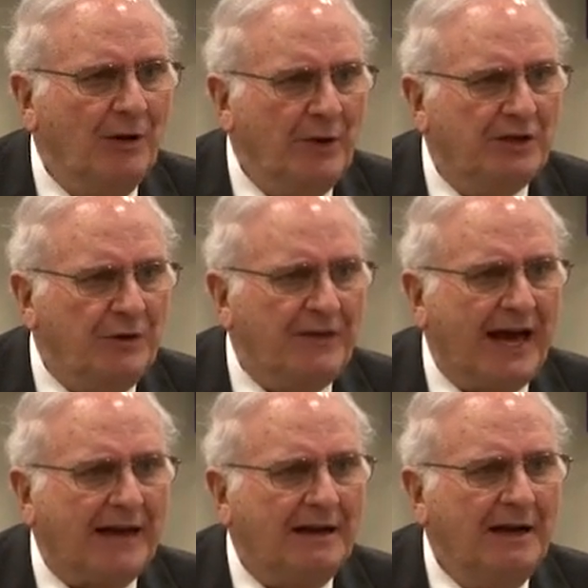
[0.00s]
We do
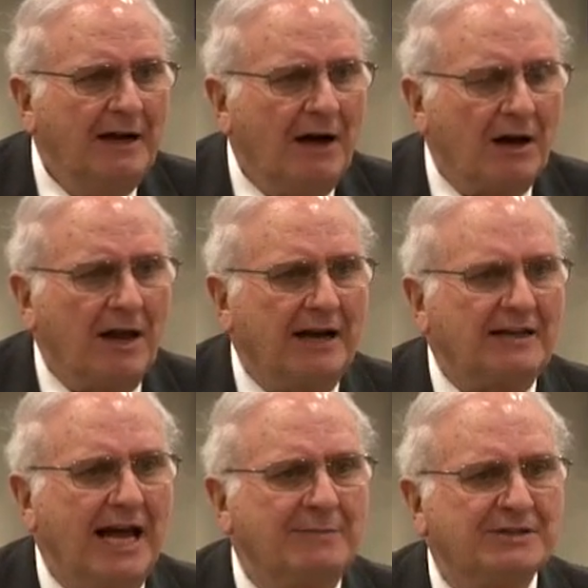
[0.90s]
that. A lot of
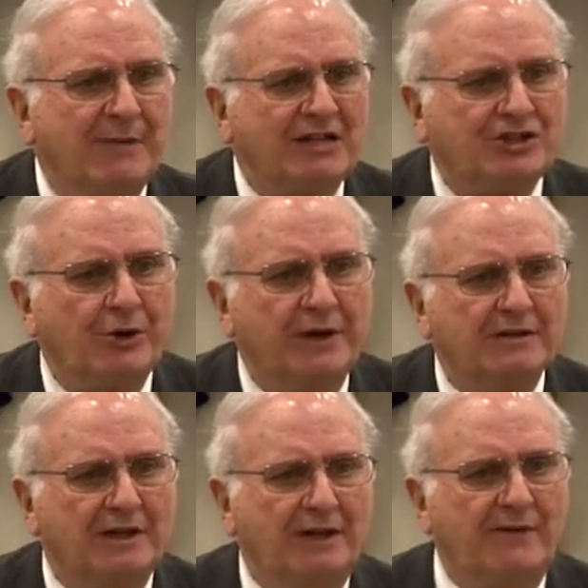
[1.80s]
times by showing
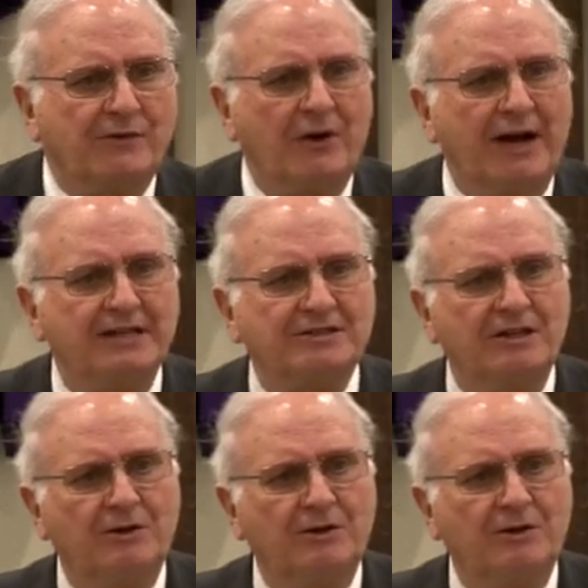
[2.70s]
the love of Christ,